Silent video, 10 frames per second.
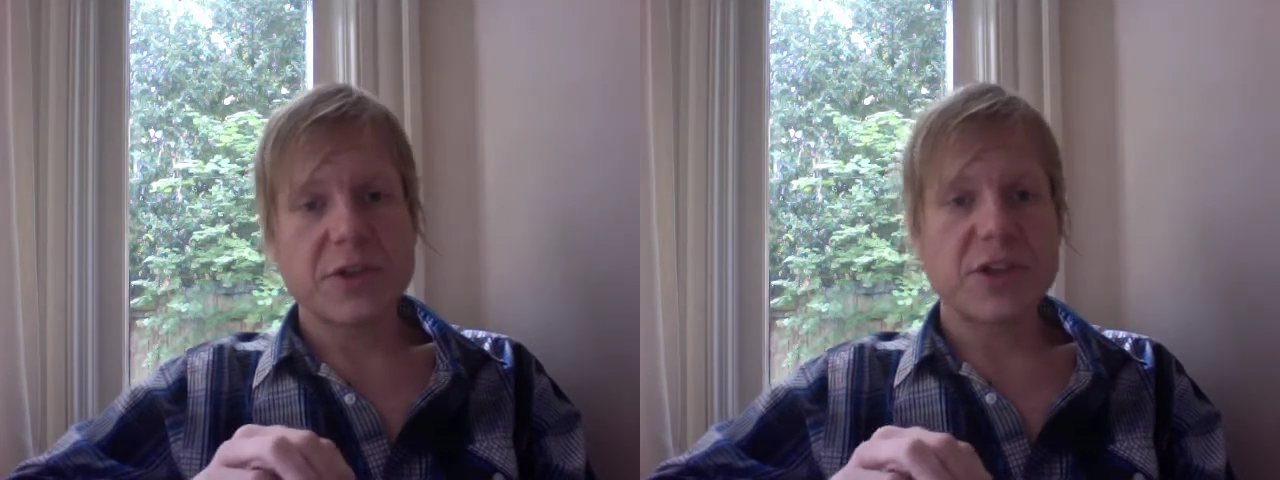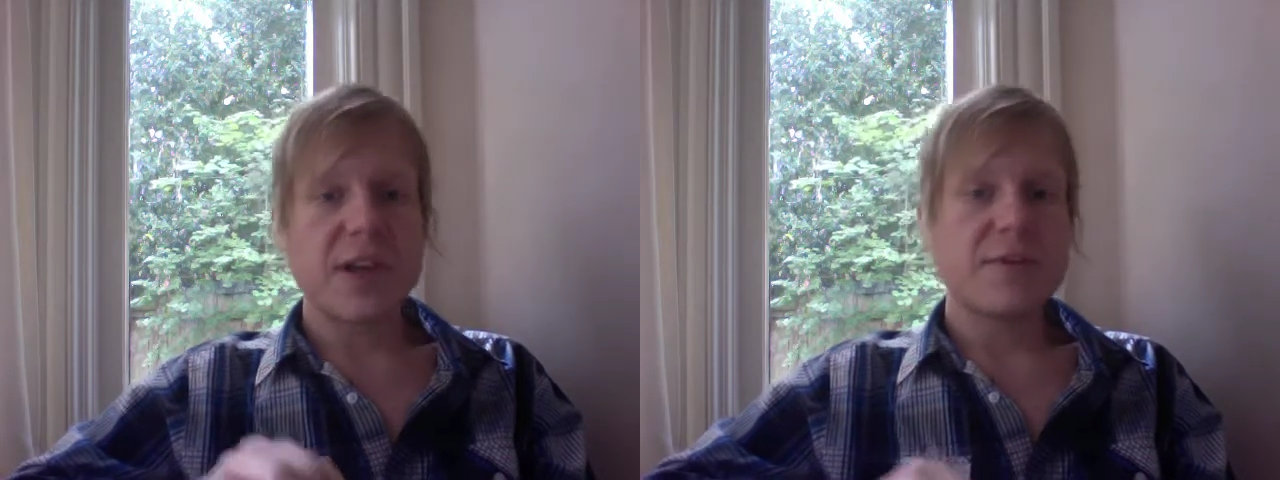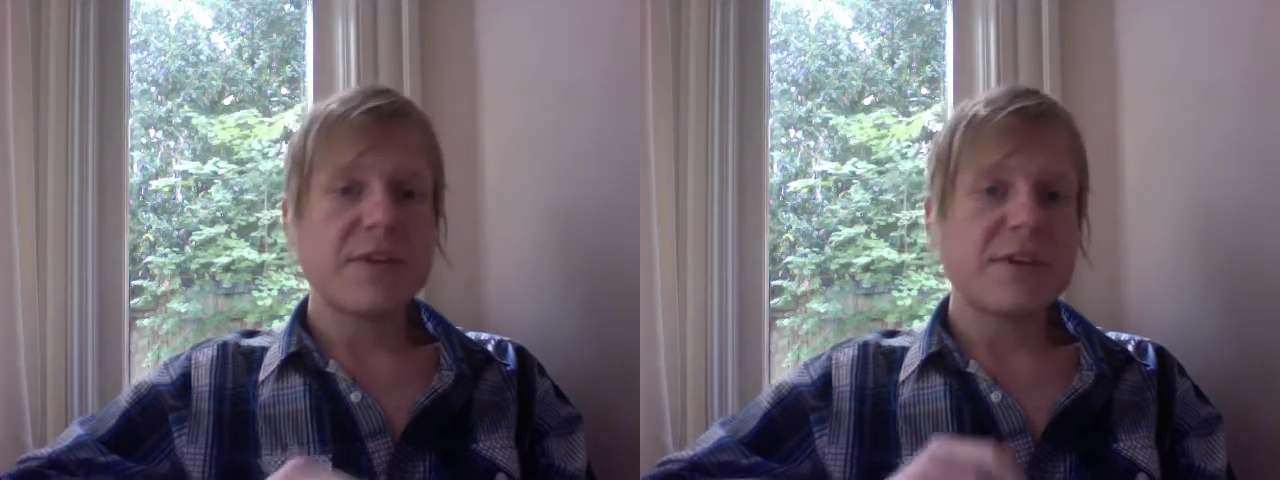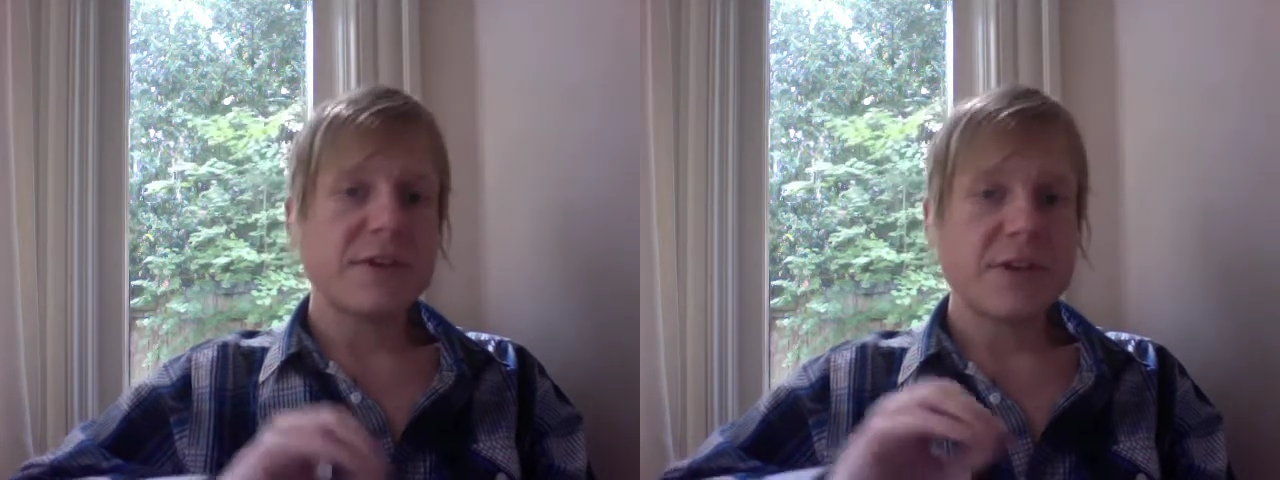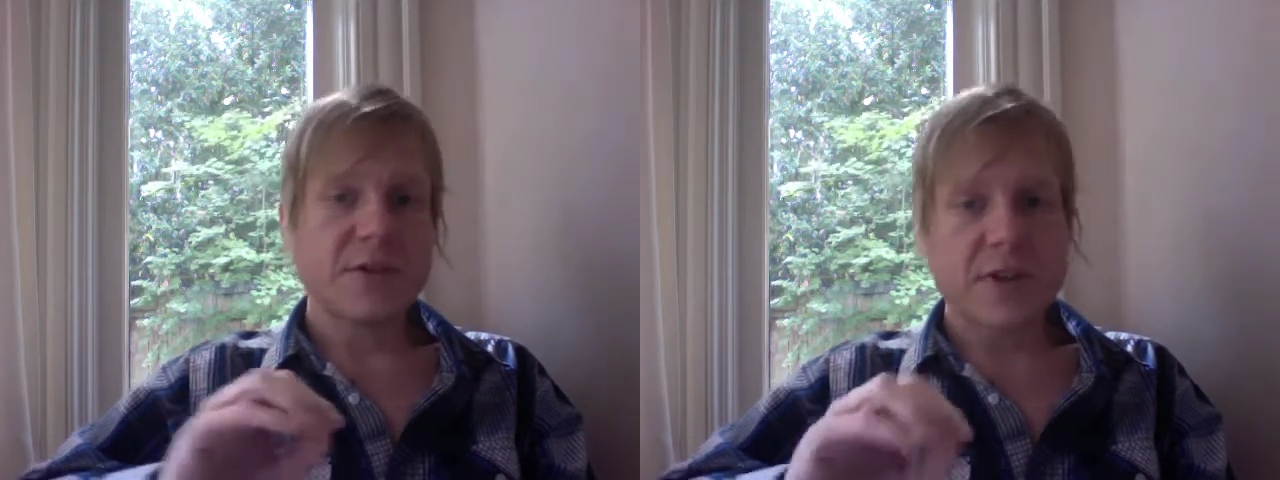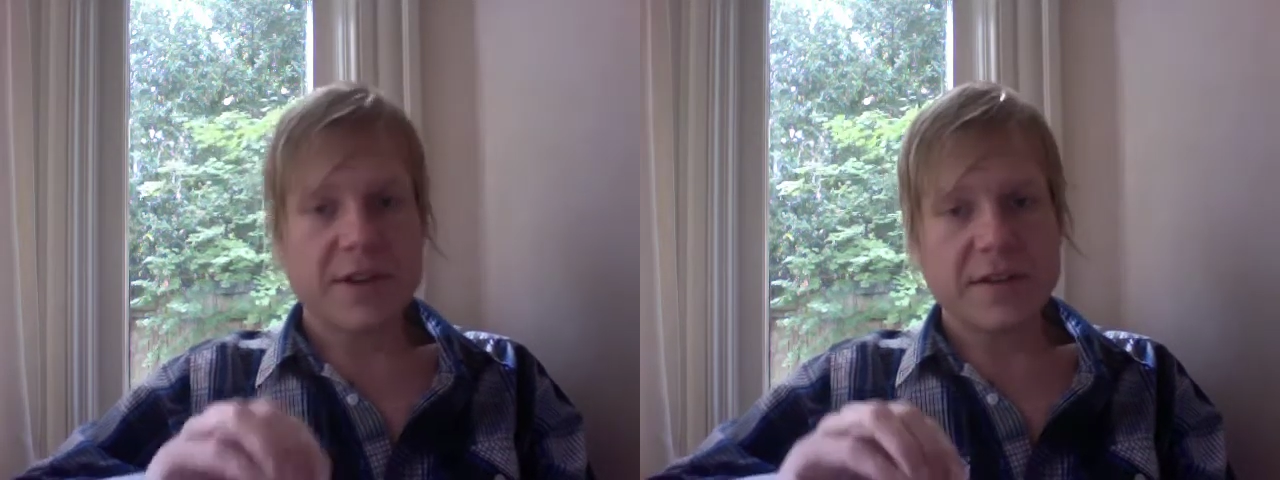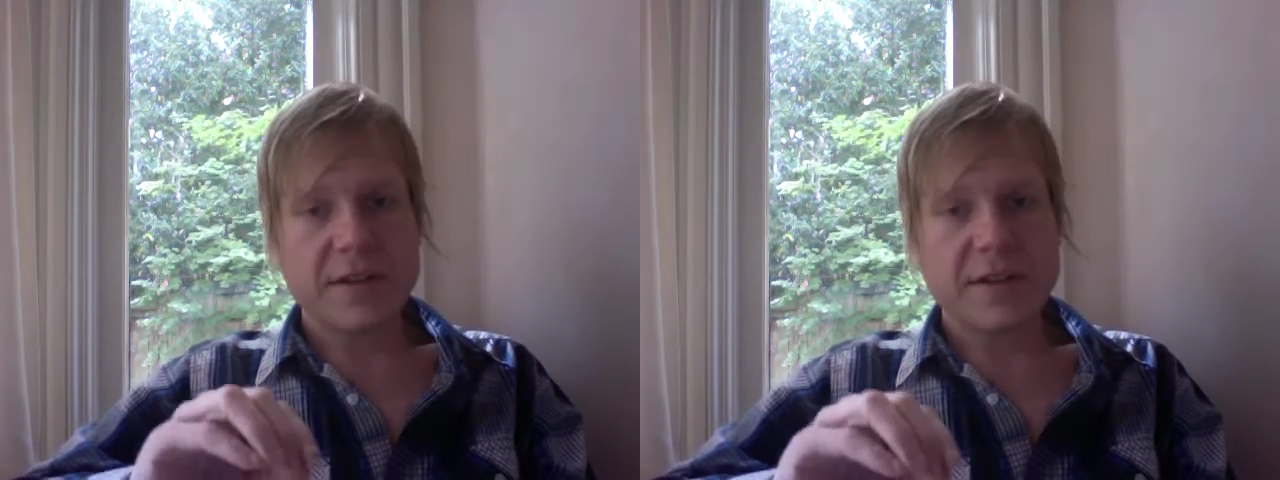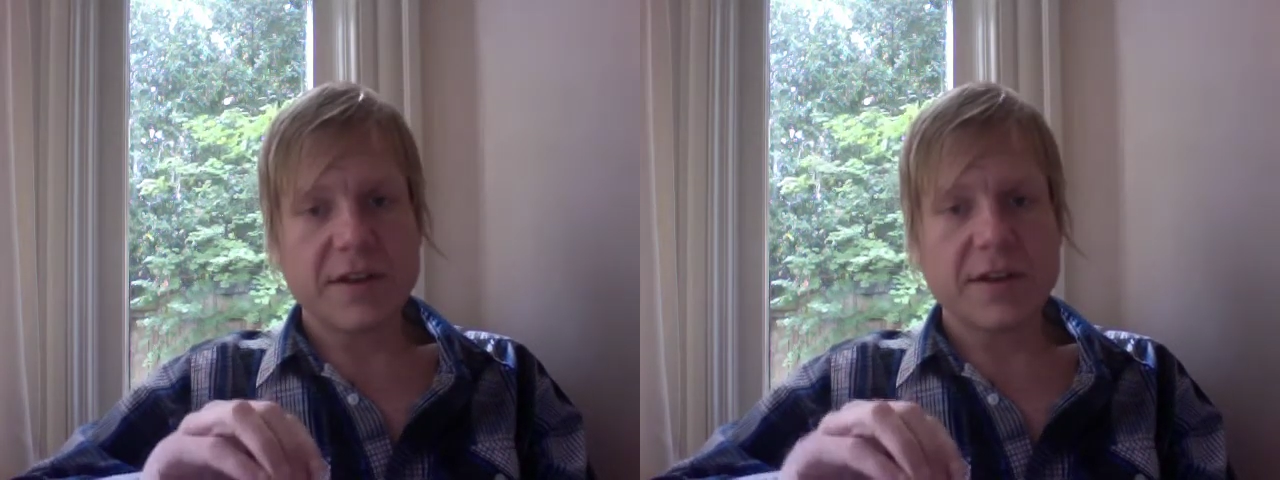which again we teach in great
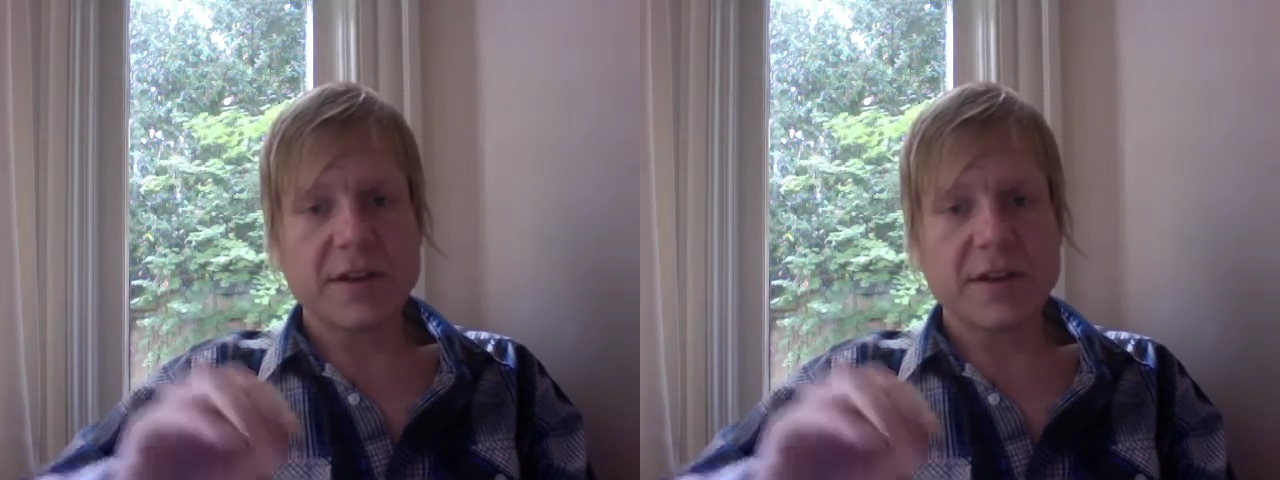detail